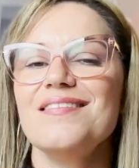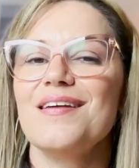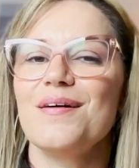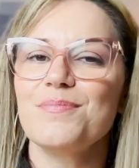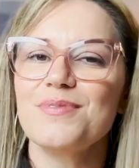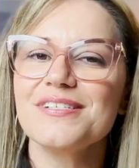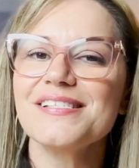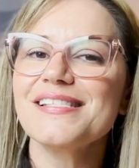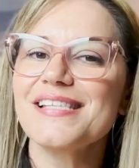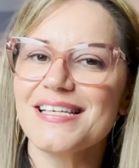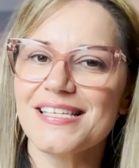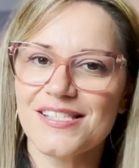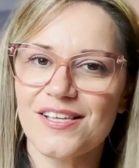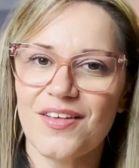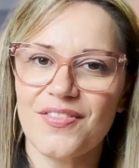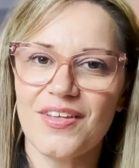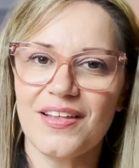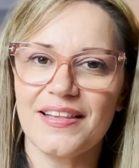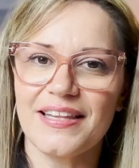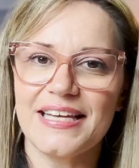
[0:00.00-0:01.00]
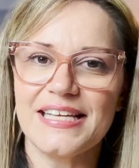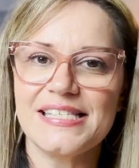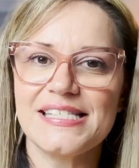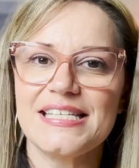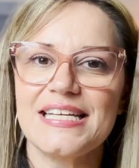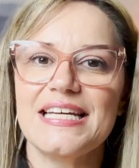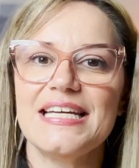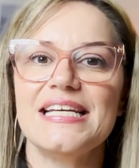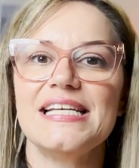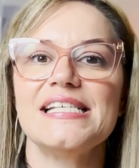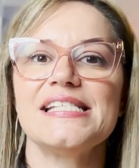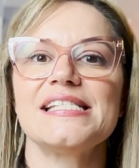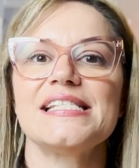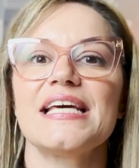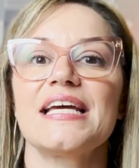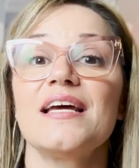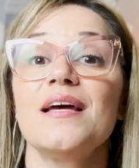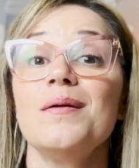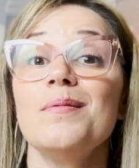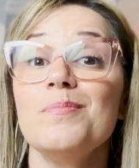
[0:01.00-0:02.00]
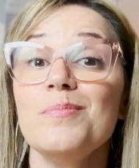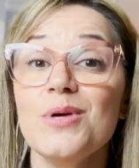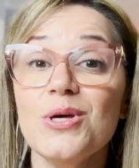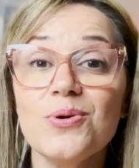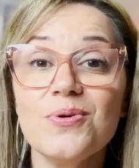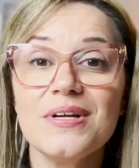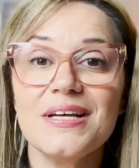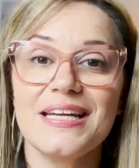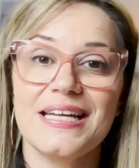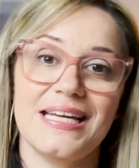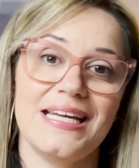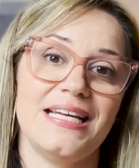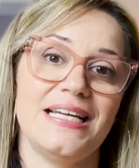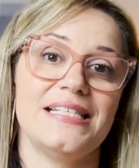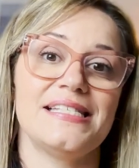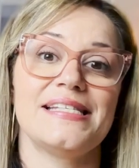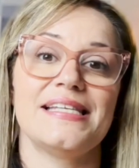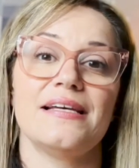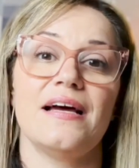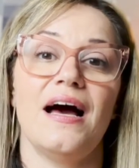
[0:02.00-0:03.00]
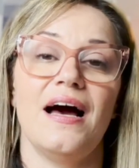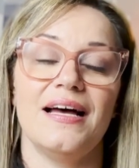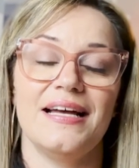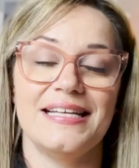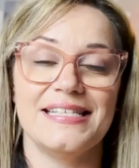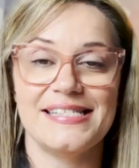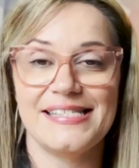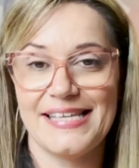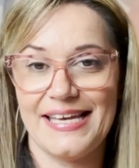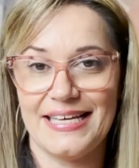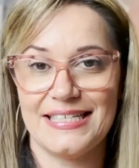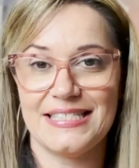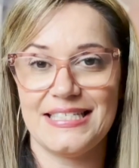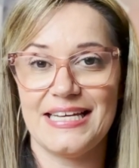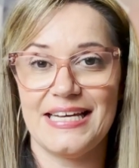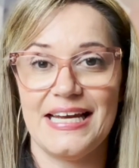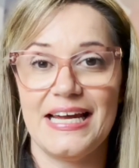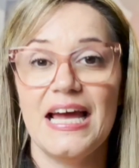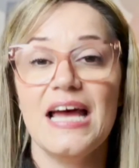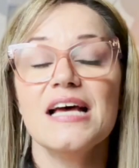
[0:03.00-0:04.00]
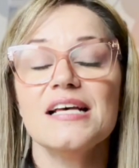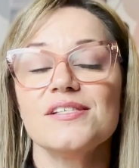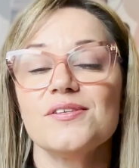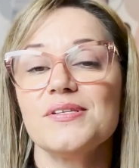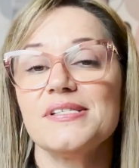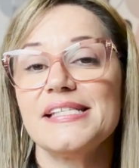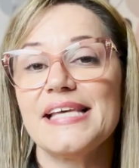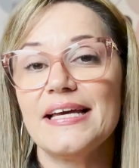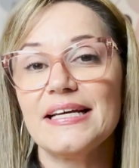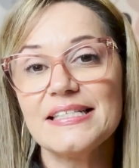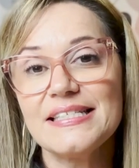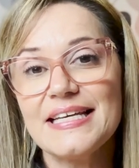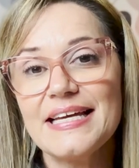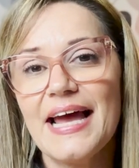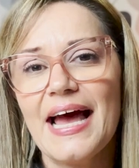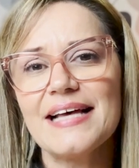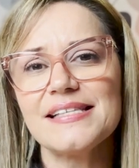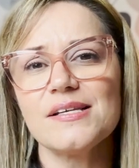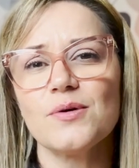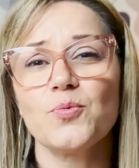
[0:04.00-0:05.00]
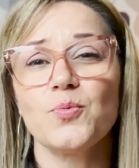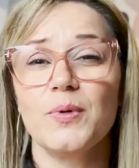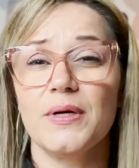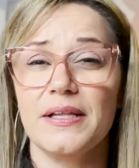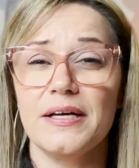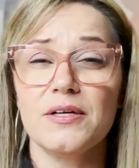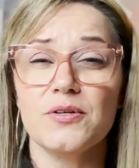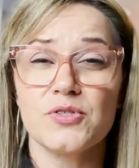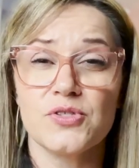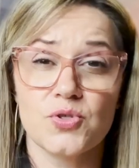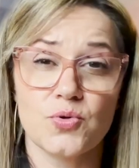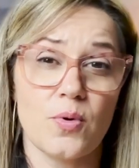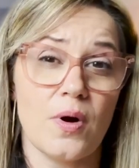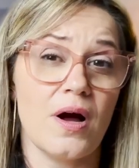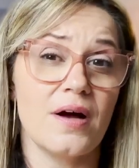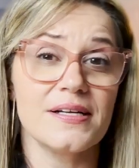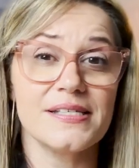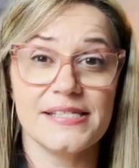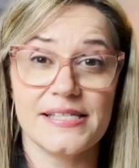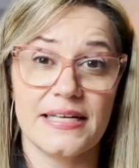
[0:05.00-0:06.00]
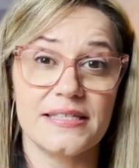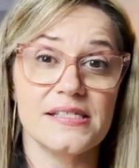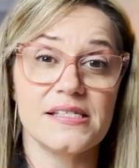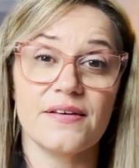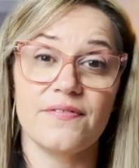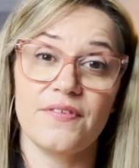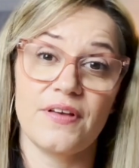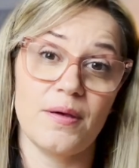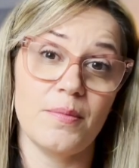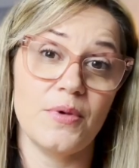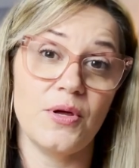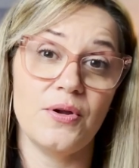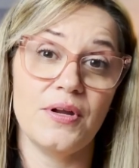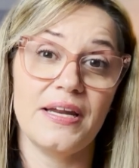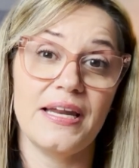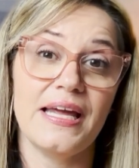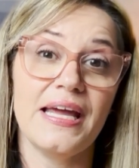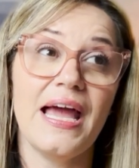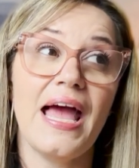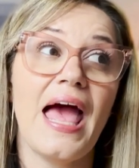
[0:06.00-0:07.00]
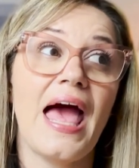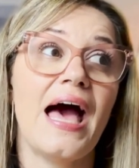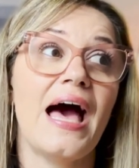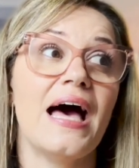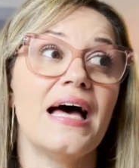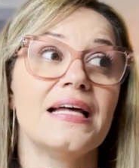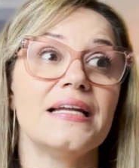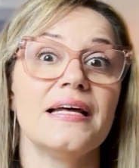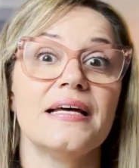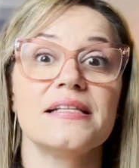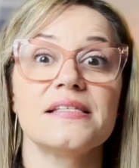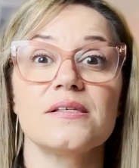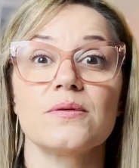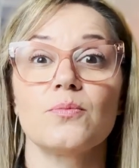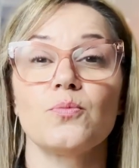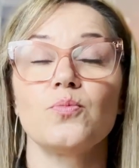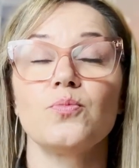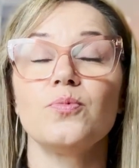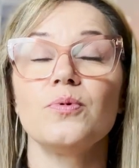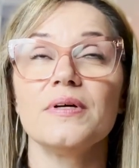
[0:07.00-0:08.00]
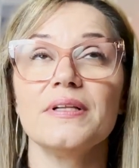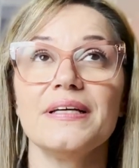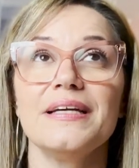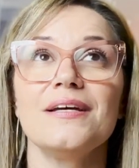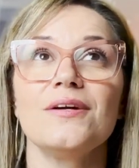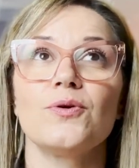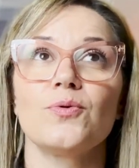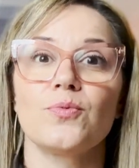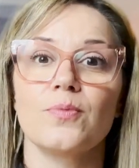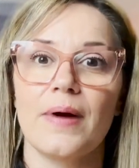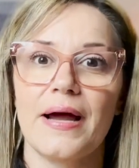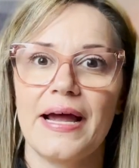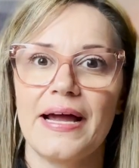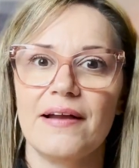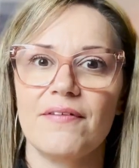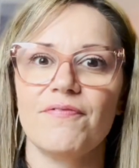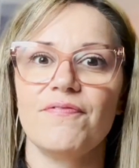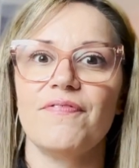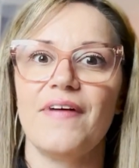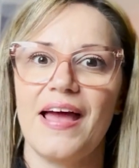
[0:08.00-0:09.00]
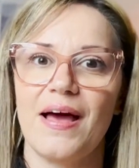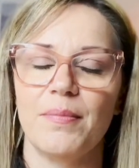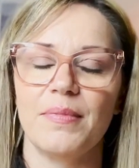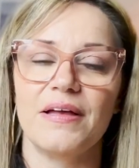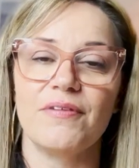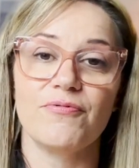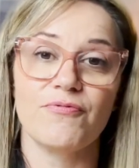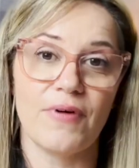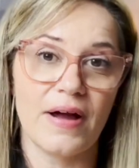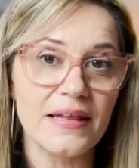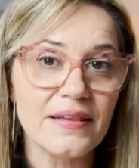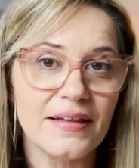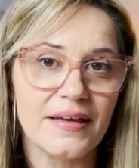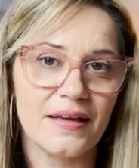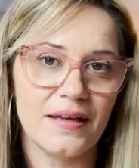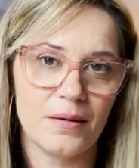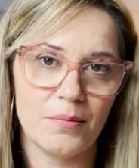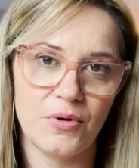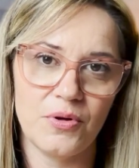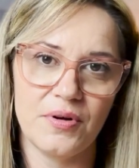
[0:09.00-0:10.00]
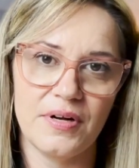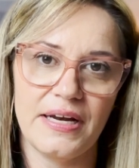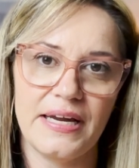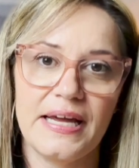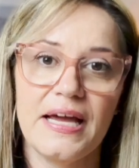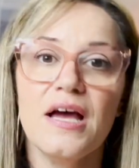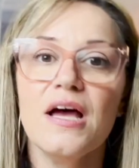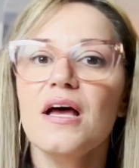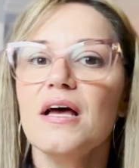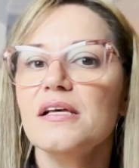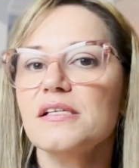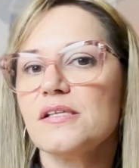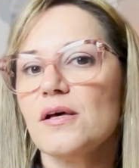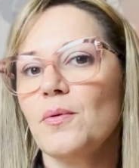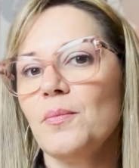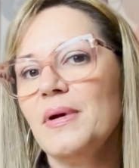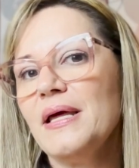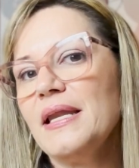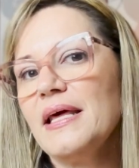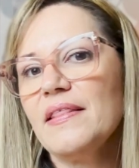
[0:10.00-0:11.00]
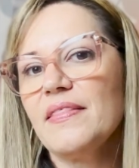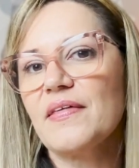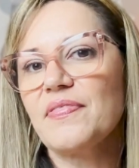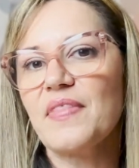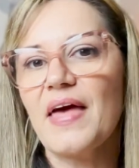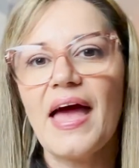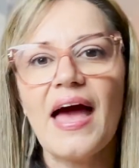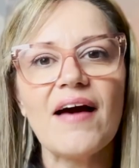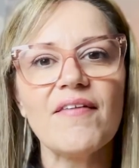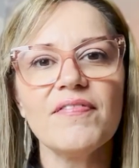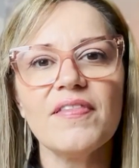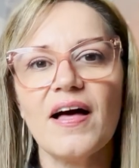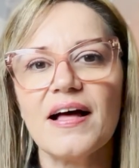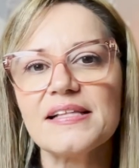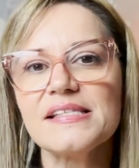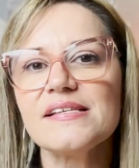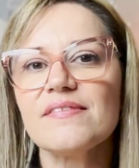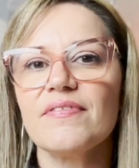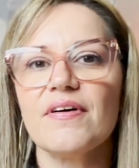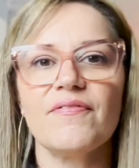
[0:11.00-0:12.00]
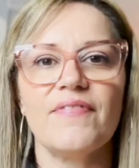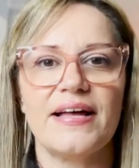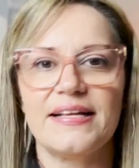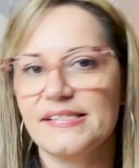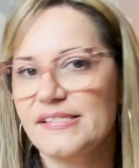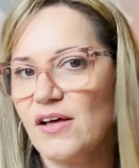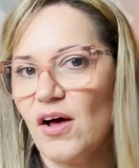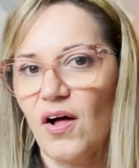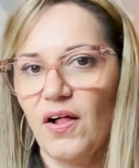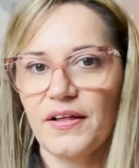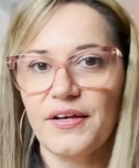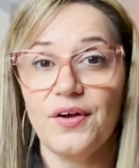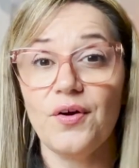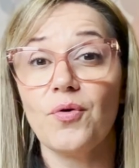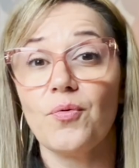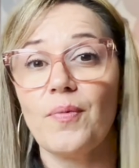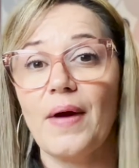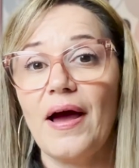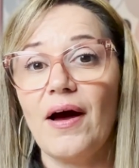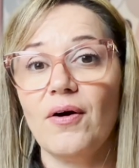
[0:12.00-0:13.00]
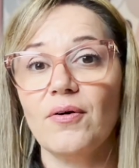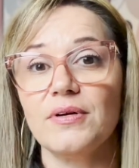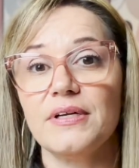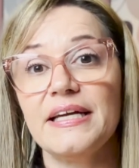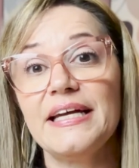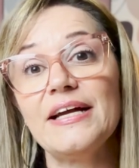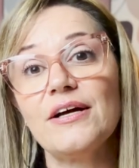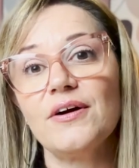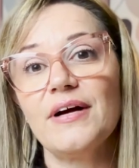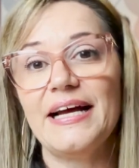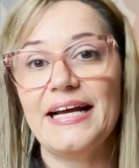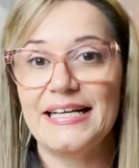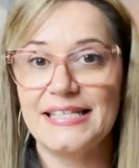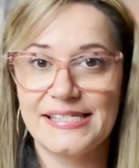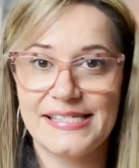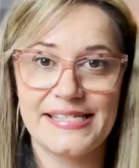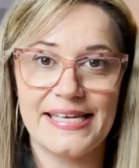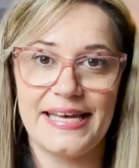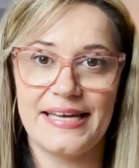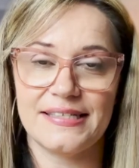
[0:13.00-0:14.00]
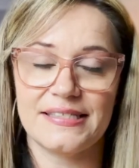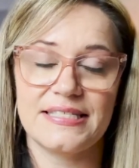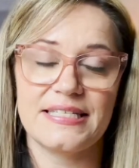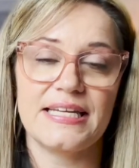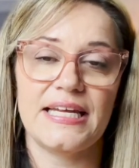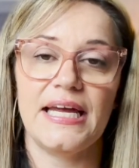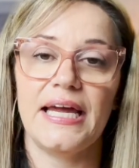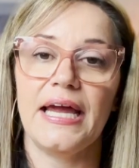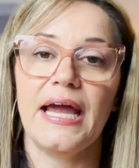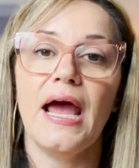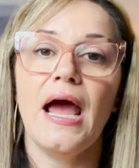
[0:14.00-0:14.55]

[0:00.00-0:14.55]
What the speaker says: Number 6 on the list is the community in Santee. So Santee has a really strong sense of community, and it's a really great family-friendly community. So meaning that they have lots of events all year round here in Santee.